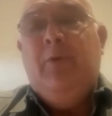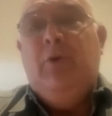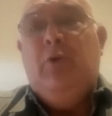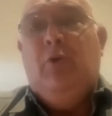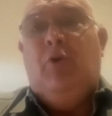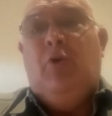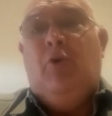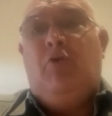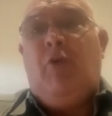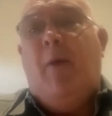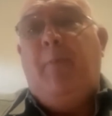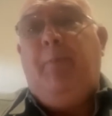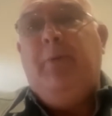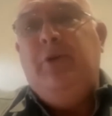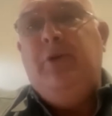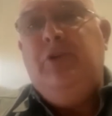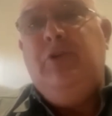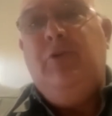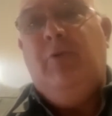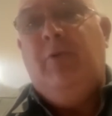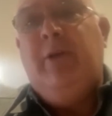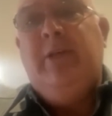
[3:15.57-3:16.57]
or crop
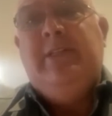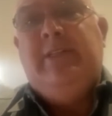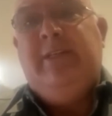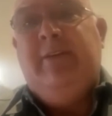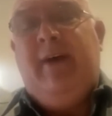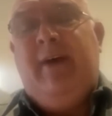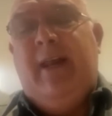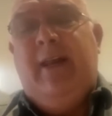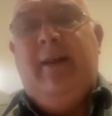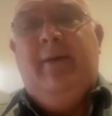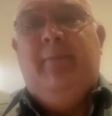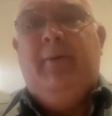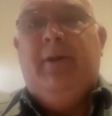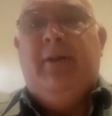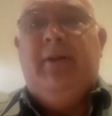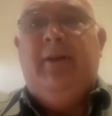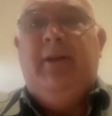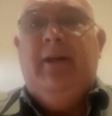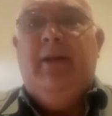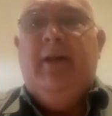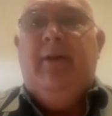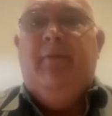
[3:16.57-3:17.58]
insurance
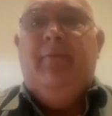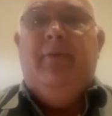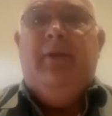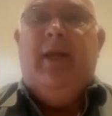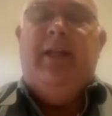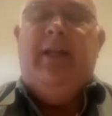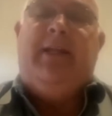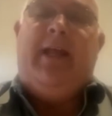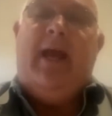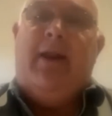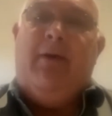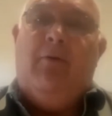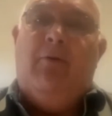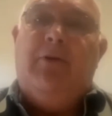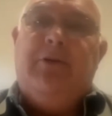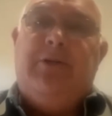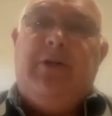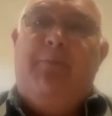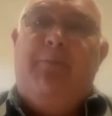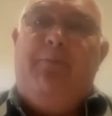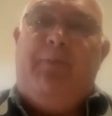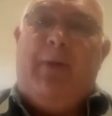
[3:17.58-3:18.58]
available, it can
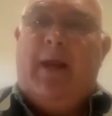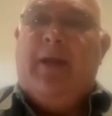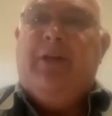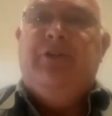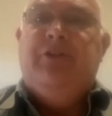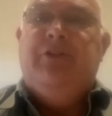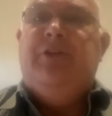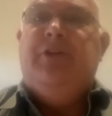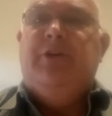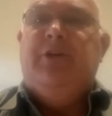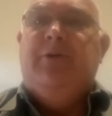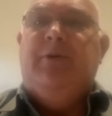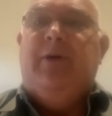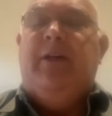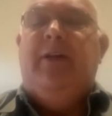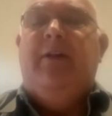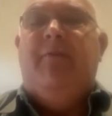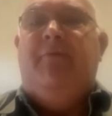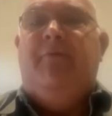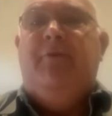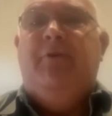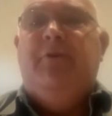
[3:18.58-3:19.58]
also plunge you
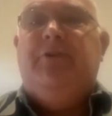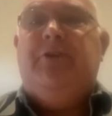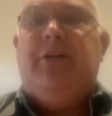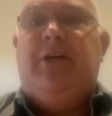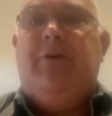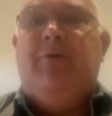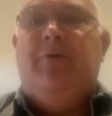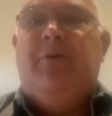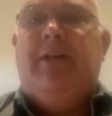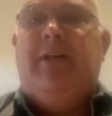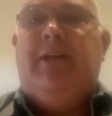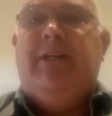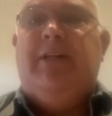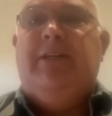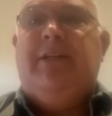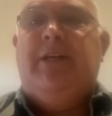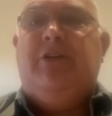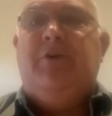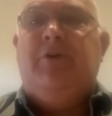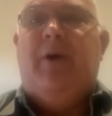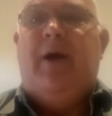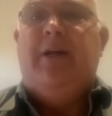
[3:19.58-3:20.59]
in a food security
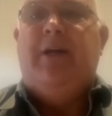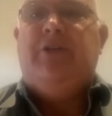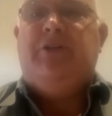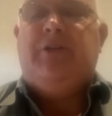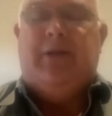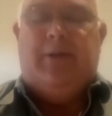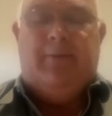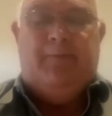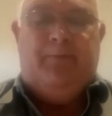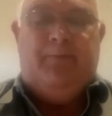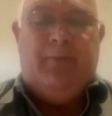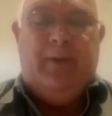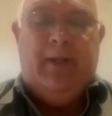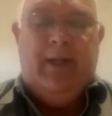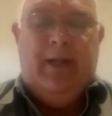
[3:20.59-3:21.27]
situation.